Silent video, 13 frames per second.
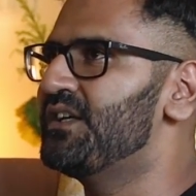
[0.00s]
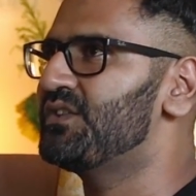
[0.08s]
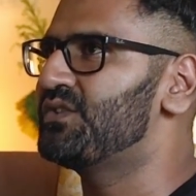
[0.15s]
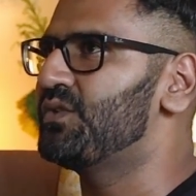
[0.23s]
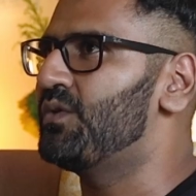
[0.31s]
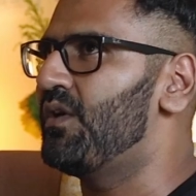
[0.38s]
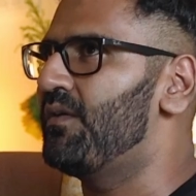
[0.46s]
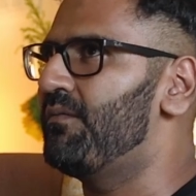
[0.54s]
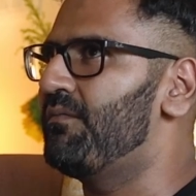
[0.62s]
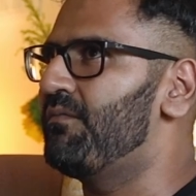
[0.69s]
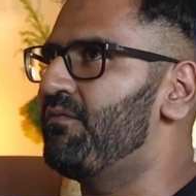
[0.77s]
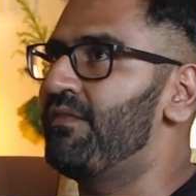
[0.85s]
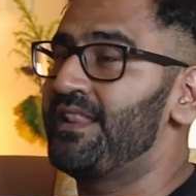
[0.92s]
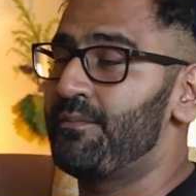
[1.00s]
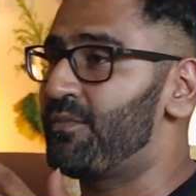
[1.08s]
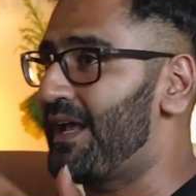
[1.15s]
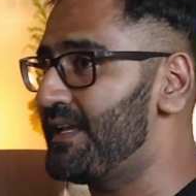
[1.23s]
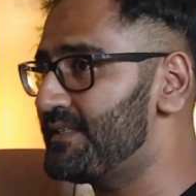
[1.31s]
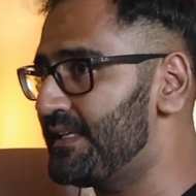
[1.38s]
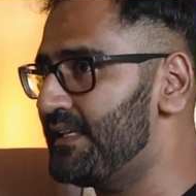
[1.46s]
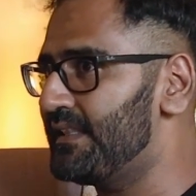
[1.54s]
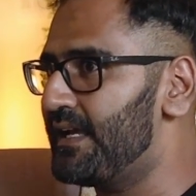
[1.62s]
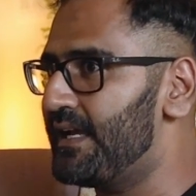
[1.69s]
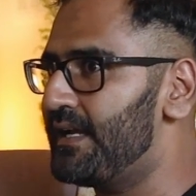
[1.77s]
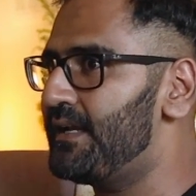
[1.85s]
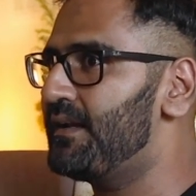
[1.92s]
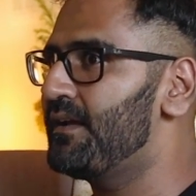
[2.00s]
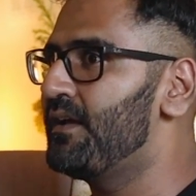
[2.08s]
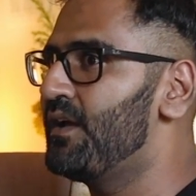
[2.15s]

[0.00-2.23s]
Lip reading: So, by the pricing there,